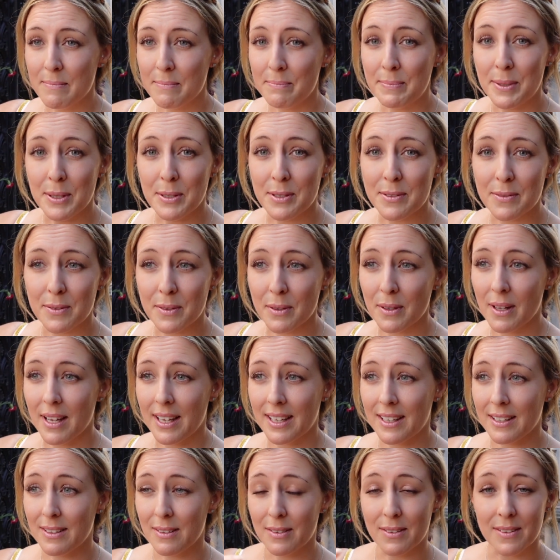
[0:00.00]
beautiful
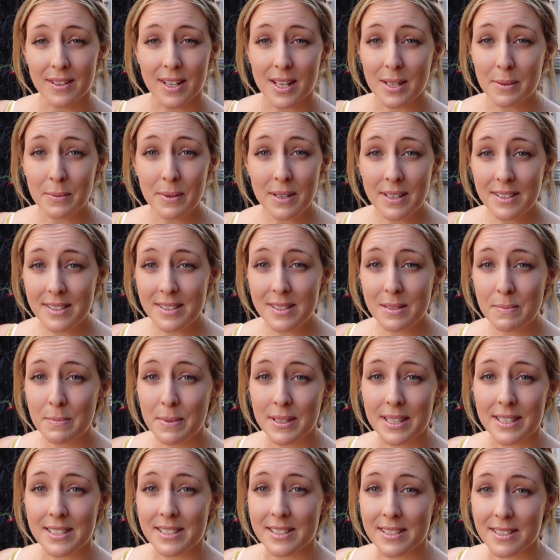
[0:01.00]
like a lot of the other ones,
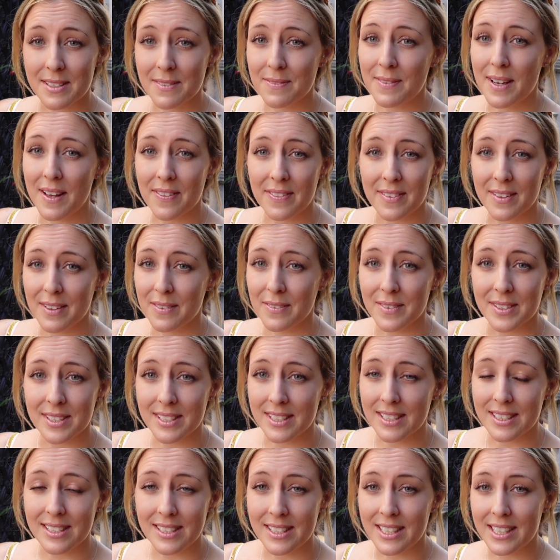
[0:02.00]
but it's just the fact that
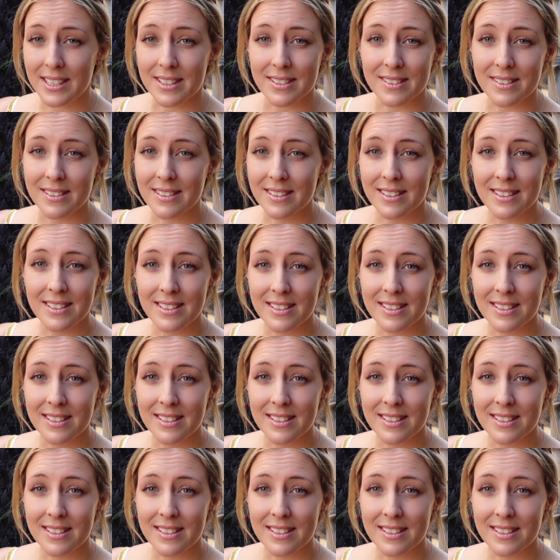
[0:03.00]
obviously she's